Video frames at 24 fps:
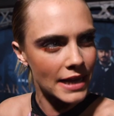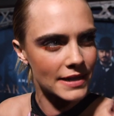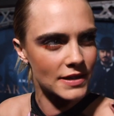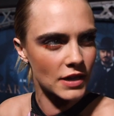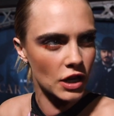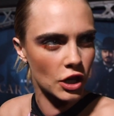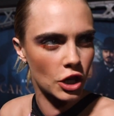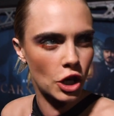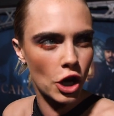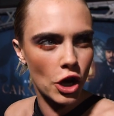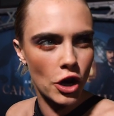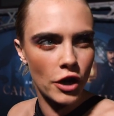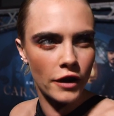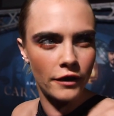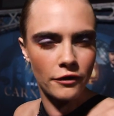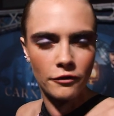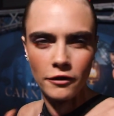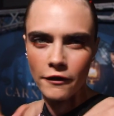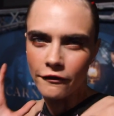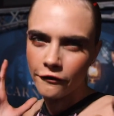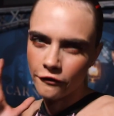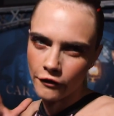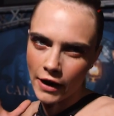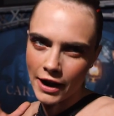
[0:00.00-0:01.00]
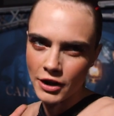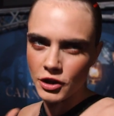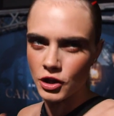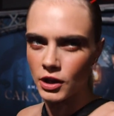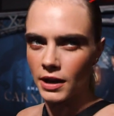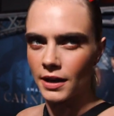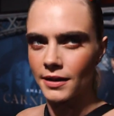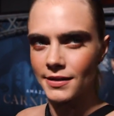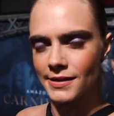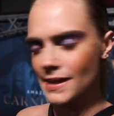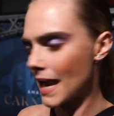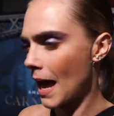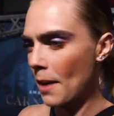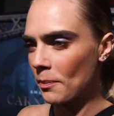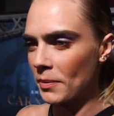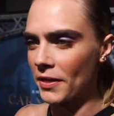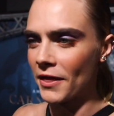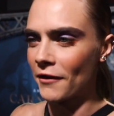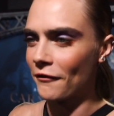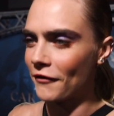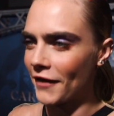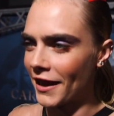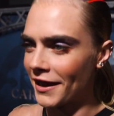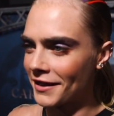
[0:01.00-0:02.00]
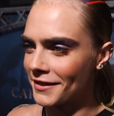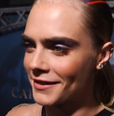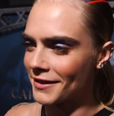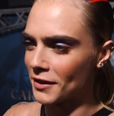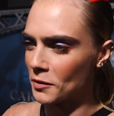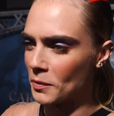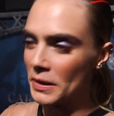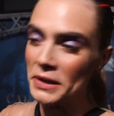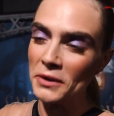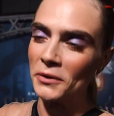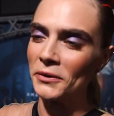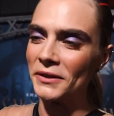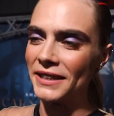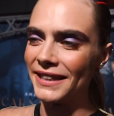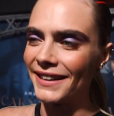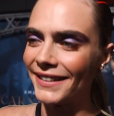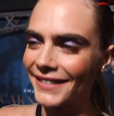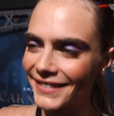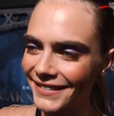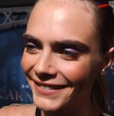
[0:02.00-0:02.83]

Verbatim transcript: it's a good, refreshing slap in the face that we all need.